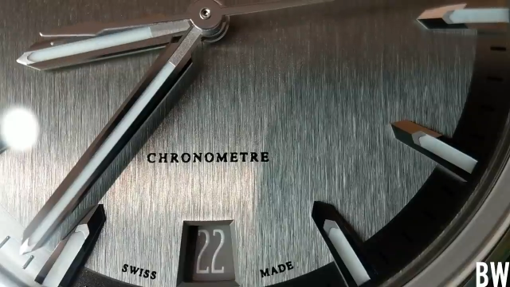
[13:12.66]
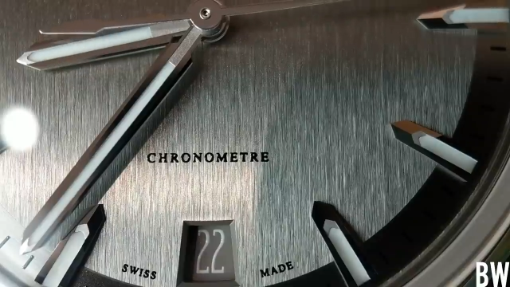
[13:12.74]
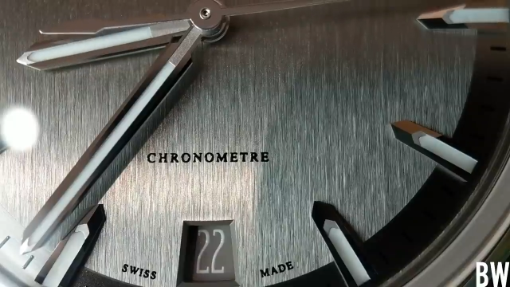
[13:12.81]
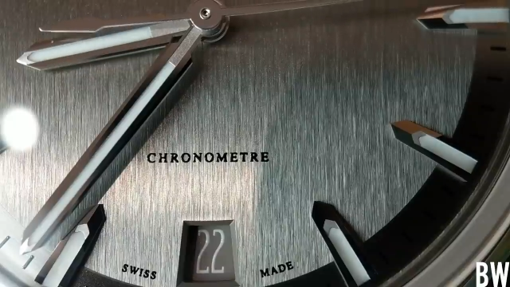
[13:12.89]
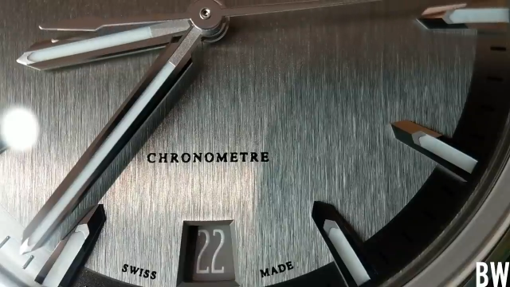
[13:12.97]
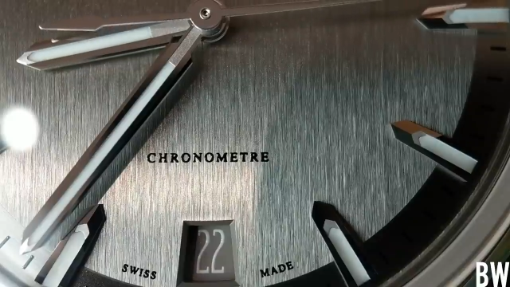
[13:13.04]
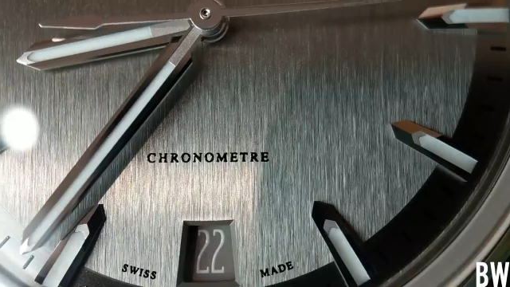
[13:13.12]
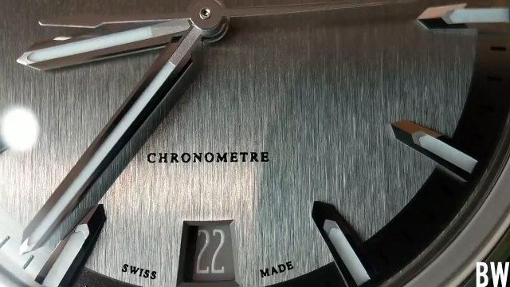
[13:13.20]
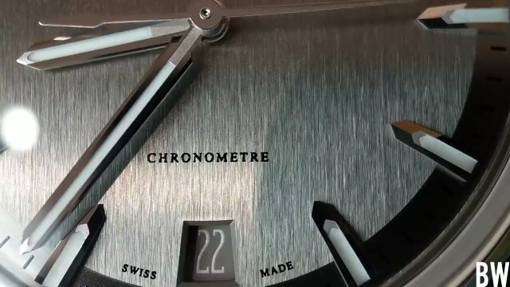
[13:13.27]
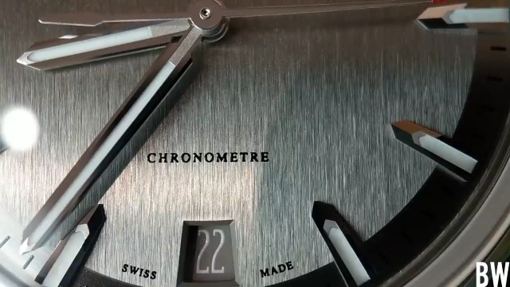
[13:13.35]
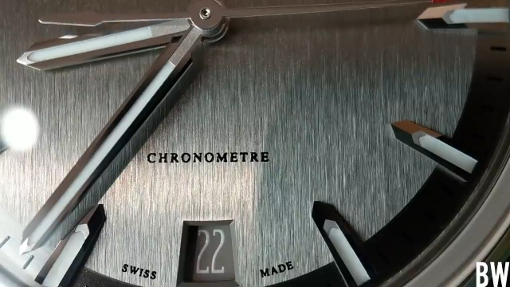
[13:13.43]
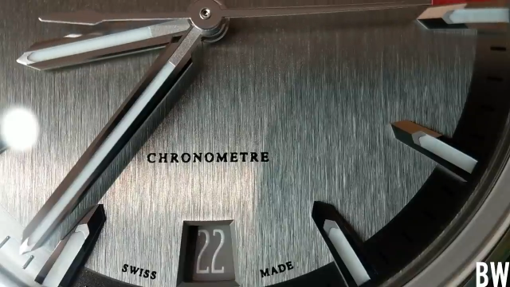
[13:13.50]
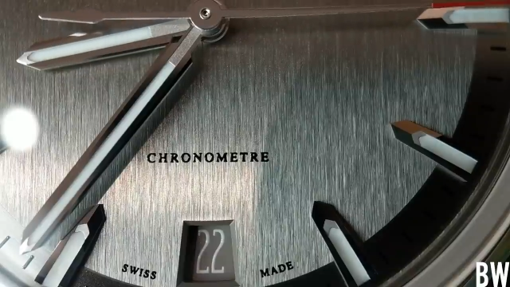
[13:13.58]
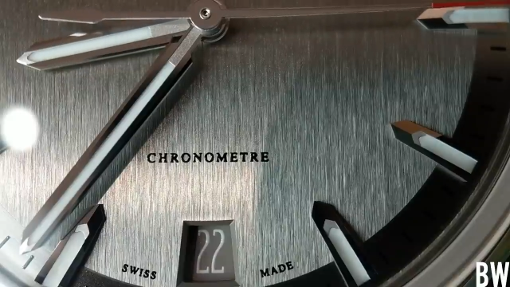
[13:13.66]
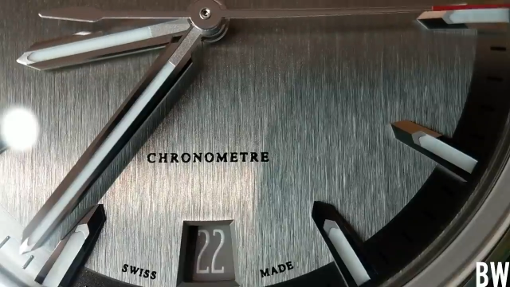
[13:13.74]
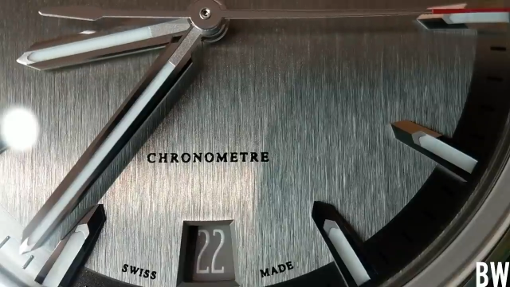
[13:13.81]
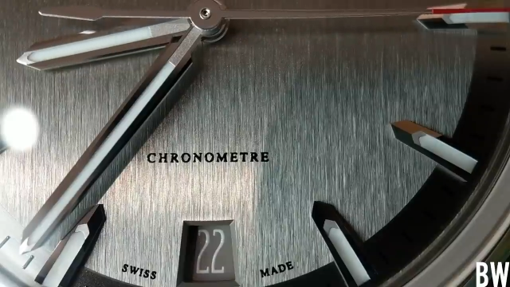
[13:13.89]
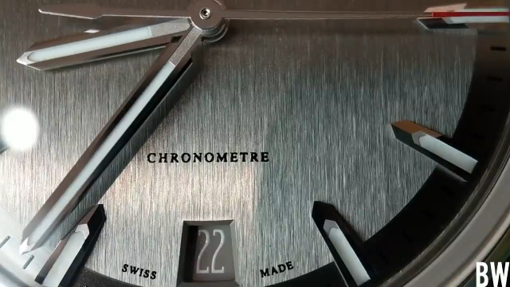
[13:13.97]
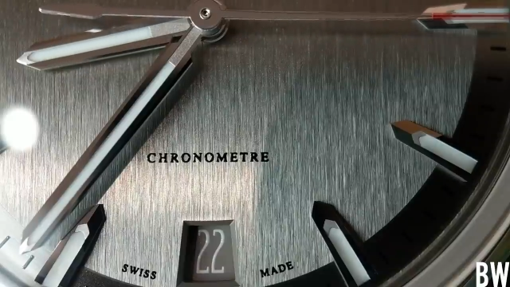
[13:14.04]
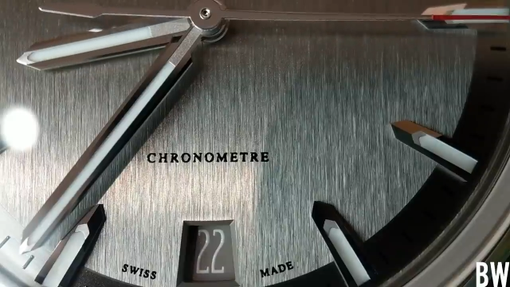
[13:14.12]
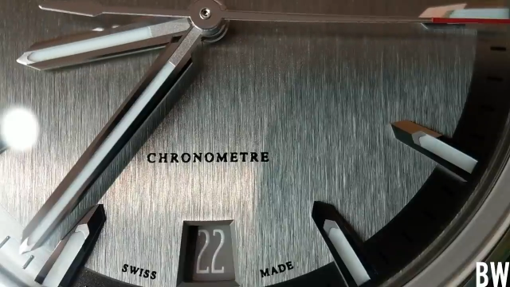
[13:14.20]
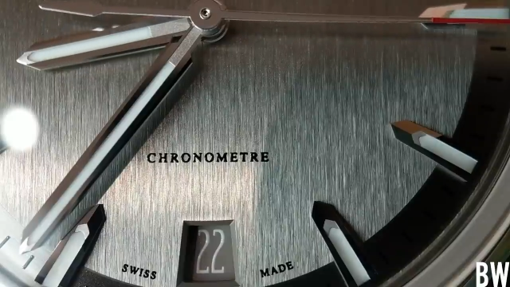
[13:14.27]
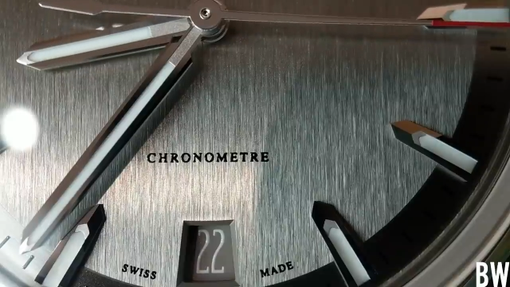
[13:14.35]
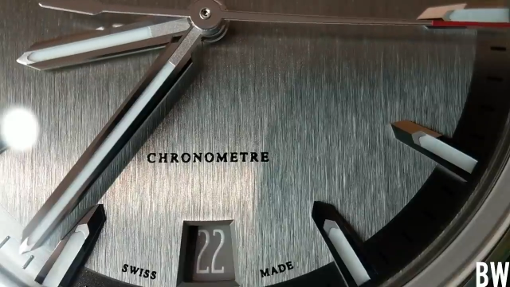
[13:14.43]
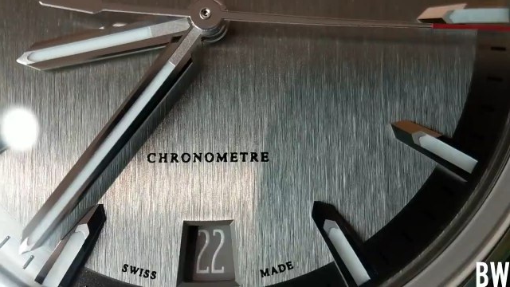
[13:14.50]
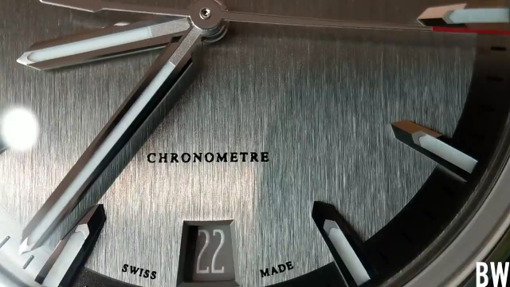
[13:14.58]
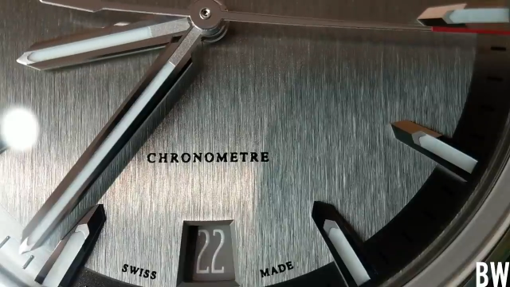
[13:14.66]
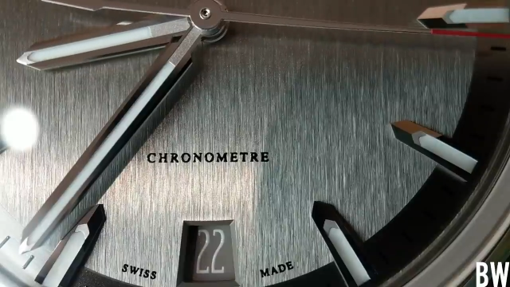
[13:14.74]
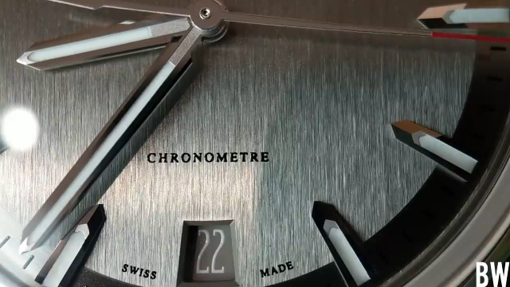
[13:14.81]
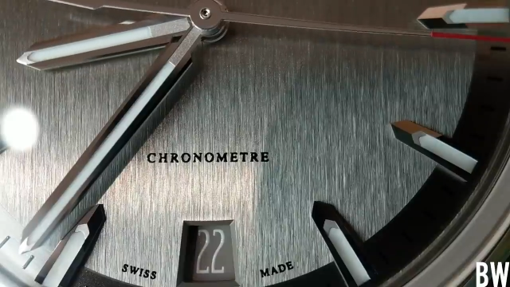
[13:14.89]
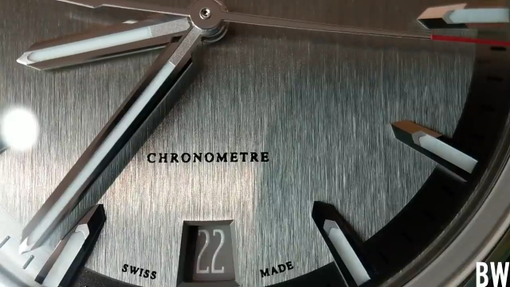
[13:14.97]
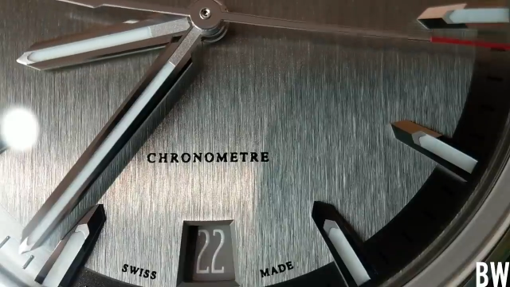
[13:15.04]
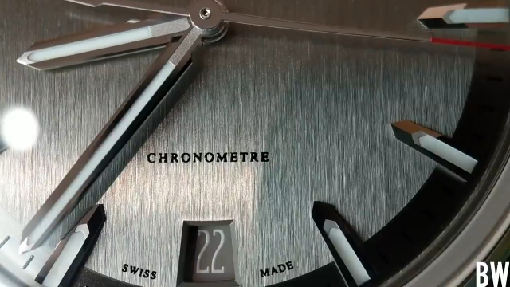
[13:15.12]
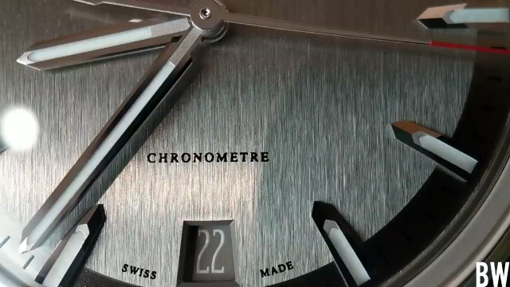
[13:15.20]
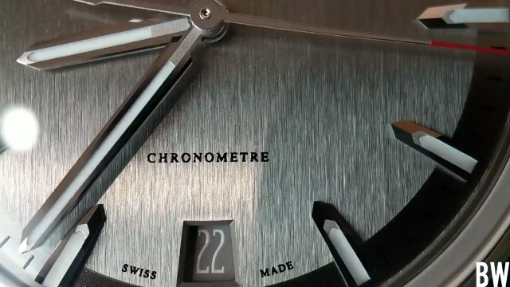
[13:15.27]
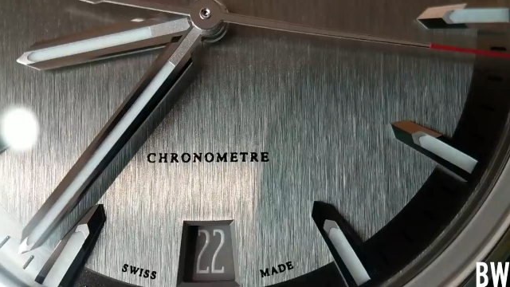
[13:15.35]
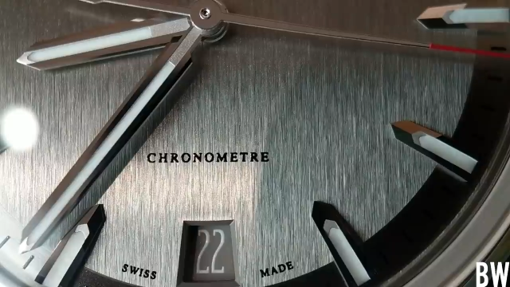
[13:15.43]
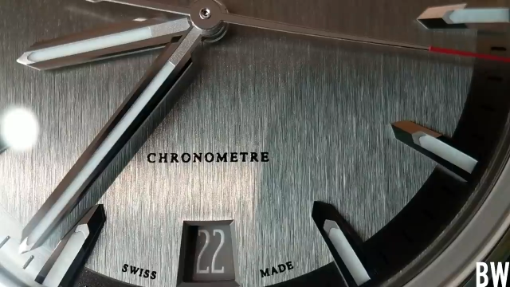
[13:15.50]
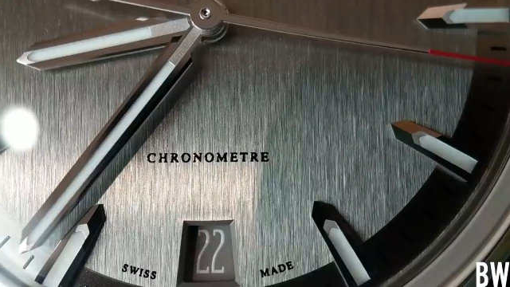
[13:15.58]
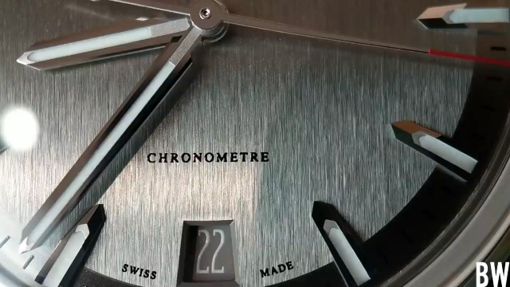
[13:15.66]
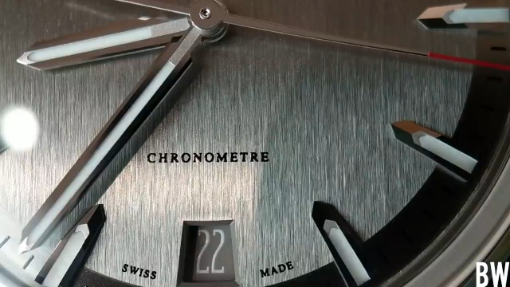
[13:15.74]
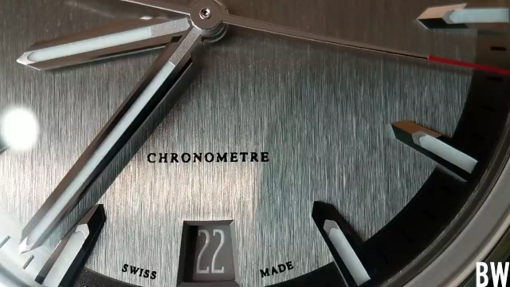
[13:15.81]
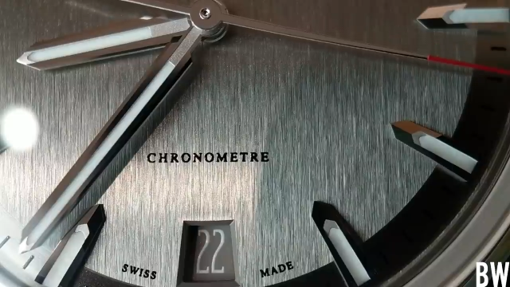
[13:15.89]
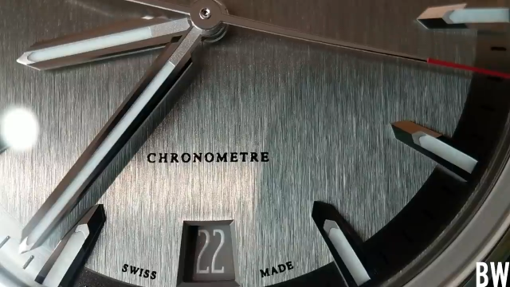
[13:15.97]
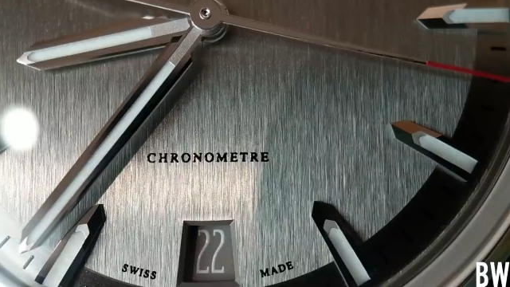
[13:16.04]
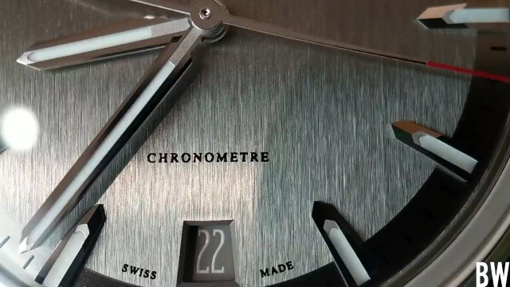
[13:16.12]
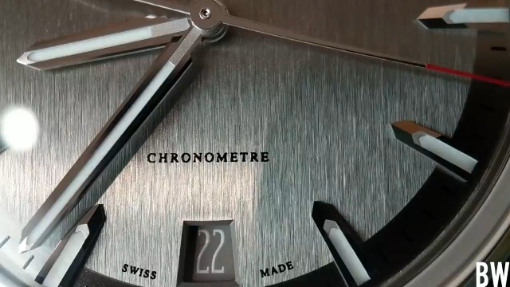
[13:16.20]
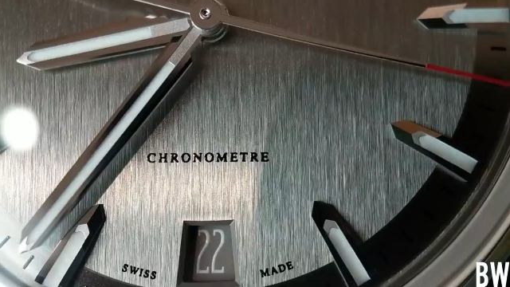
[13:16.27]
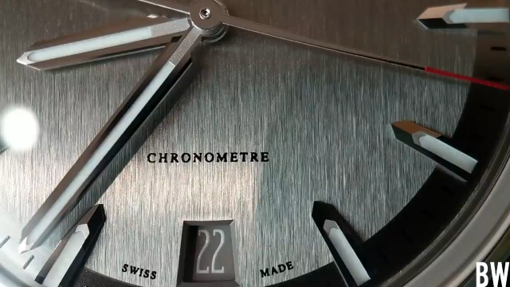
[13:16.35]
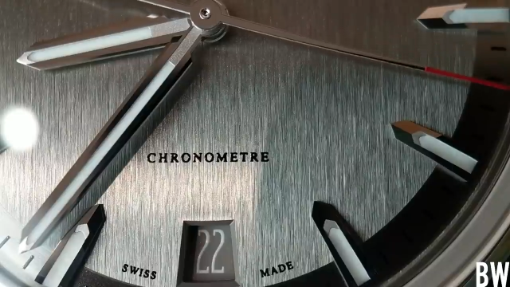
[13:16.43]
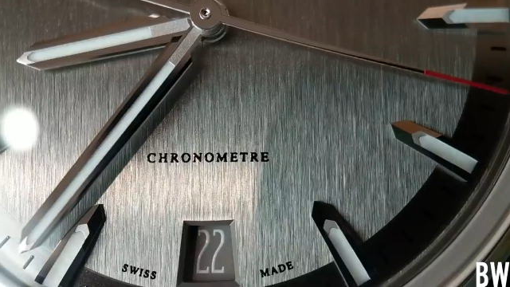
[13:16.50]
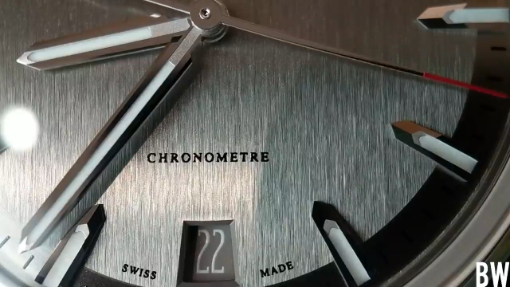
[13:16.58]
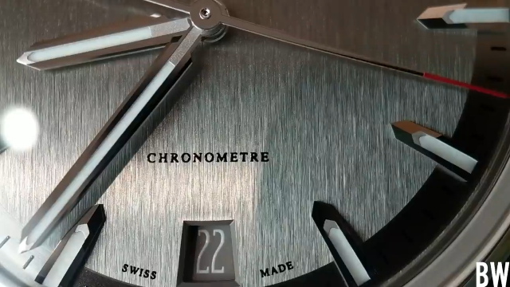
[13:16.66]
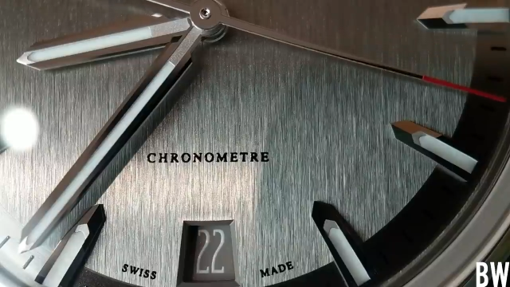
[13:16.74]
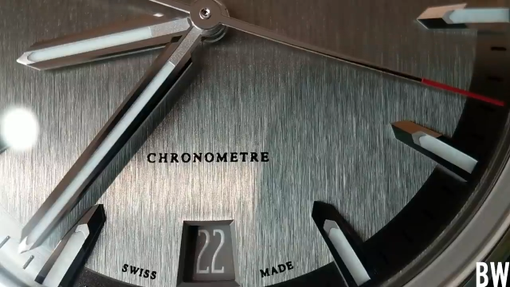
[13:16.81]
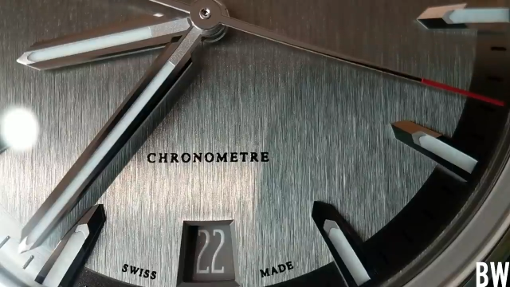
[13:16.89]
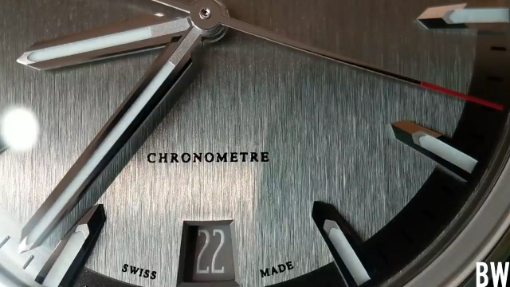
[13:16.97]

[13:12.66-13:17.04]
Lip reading: No face is visible, so there are no lips to read.